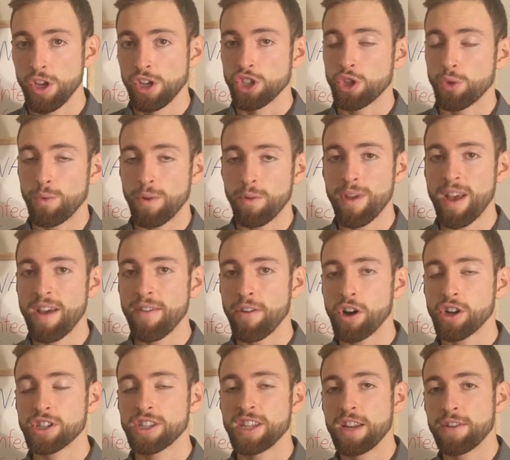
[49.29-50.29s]
So when we have
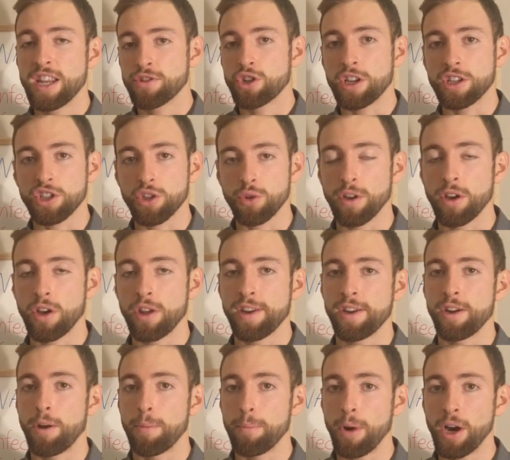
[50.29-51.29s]
oxidative stress going on in
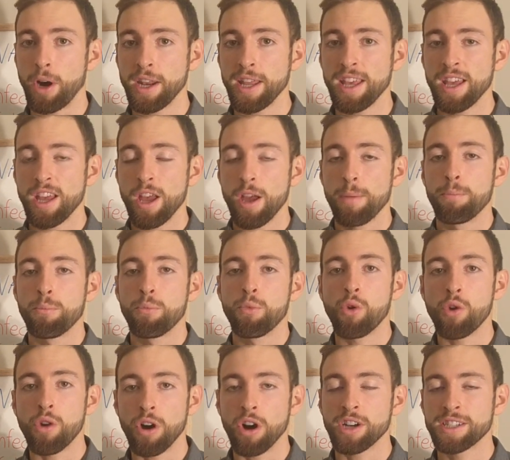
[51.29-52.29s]
our body,
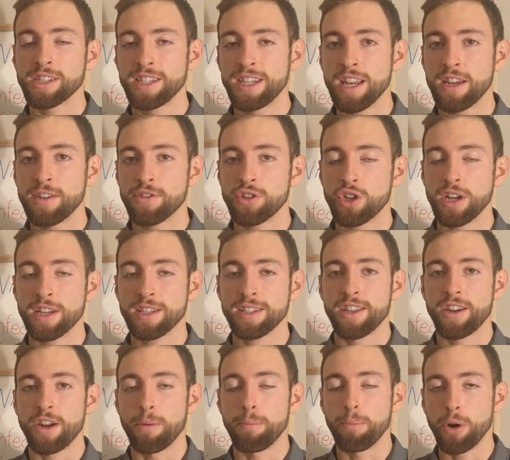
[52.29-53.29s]
more oxidative stress
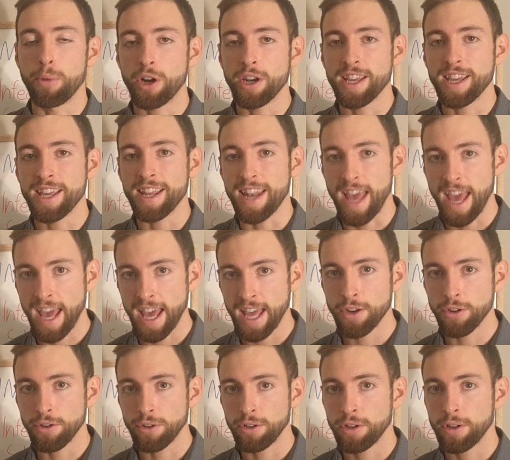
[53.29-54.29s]
than our body can
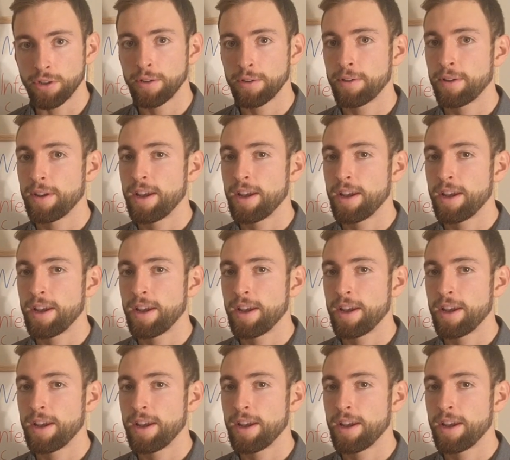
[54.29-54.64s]
handle,